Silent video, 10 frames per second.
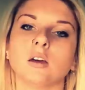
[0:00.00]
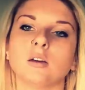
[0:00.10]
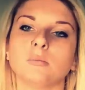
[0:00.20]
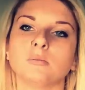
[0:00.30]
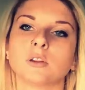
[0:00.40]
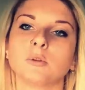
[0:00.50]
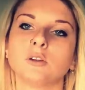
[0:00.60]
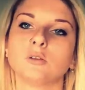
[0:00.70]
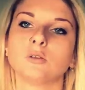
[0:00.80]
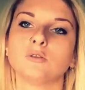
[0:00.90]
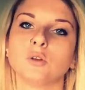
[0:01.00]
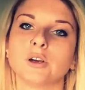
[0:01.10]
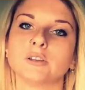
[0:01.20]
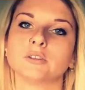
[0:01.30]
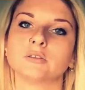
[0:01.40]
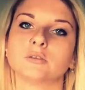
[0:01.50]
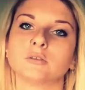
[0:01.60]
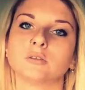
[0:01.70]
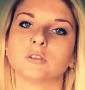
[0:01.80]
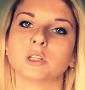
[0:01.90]
Let me know if you guys
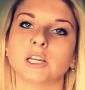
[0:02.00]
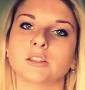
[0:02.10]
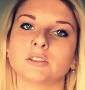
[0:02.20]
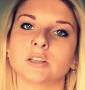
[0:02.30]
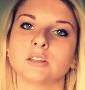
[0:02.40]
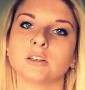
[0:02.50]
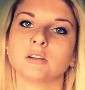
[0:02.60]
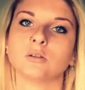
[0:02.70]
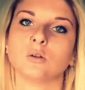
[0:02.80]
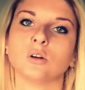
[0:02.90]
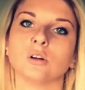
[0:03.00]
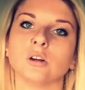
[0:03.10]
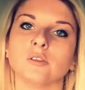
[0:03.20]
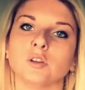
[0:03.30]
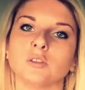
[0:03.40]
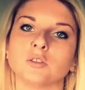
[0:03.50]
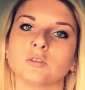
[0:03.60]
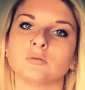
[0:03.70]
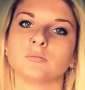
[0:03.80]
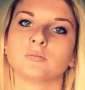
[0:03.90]
like this idea or if
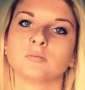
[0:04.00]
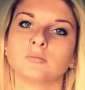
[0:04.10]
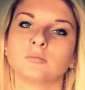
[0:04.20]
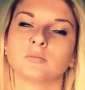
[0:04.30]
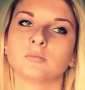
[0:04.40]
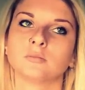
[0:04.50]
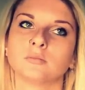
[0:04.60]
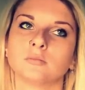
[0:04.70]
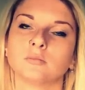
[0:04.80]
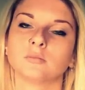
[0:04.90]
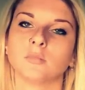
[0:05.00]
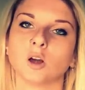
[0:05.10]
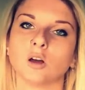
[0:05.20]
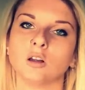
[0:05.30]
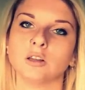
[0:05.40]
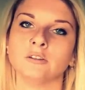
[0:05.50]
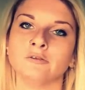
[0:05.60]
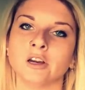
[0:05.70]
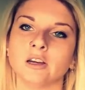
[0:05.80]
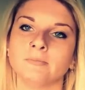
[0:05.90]
it's all in
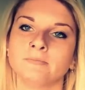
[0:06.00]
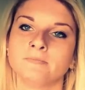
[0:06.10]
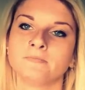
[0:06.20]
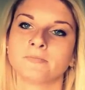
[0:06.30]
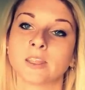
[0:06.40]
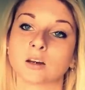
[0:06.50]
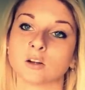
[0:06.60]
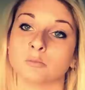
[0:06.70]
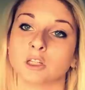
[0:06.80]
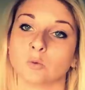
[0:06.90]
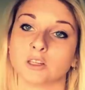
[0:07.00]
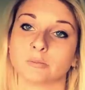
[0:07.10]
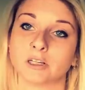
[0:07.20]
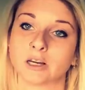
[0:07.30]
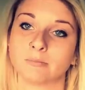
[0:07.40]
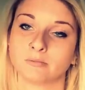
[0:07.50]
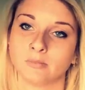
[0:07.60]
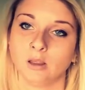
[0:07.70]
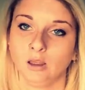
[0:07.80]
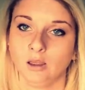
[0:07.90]
vain, a complete waste of my time.
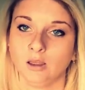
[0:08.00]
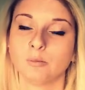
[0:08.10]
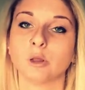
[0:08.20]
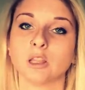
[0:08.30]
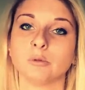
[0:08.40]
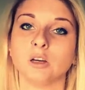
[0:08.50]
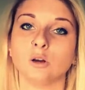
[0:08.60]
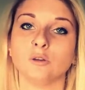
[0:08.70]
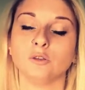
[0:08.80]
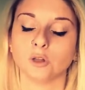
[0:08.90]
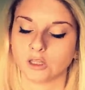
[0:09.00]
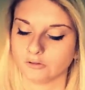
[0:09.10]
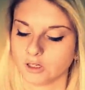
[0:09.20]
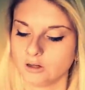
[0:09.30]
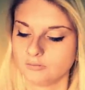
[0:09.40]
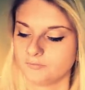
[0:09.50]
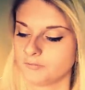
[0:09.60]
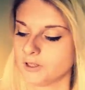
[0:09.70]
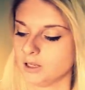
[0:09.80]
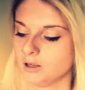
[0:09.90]
But let me know if you like the video
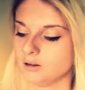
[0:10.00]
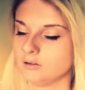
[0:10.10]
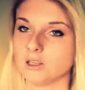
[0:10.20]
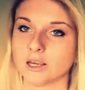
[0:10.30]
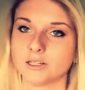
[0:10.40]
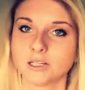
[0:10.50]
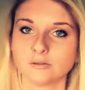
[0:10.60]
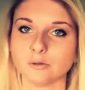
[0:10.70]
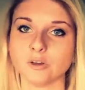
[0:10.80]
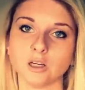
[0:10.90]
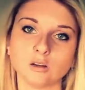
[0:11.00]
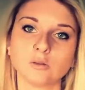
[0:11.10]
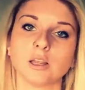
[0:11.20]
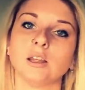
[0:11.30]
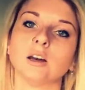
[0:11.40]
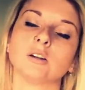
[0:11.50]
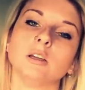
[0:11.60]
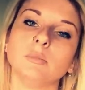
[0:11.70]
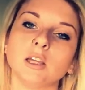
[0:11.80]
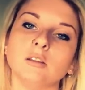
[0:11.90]
and the idea of the video, and I'll
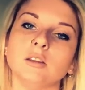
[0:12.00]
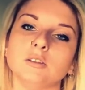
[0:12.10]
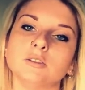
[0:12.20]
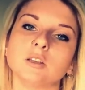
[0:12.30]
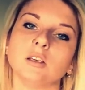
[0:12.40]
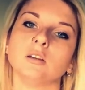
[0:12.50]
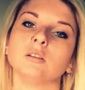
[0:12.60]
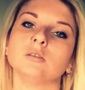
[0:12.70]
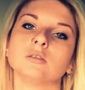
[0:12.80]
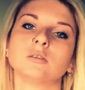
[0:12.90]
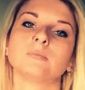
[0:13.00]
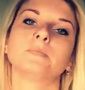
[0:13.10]
keep making these and